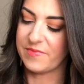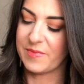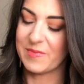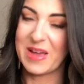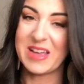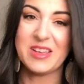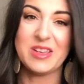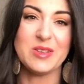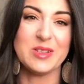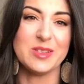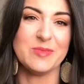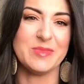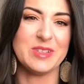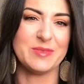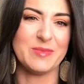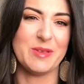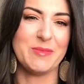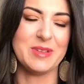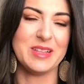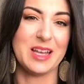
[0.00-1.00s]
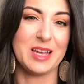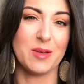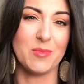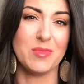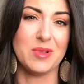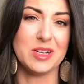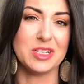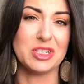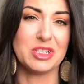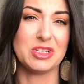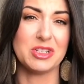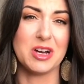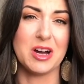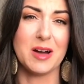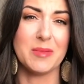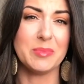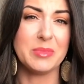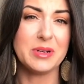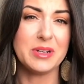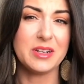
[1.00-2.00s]
Might use them as maybe like a blush
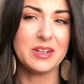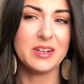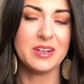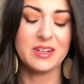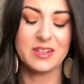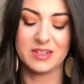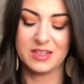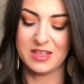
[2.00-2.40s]
topper,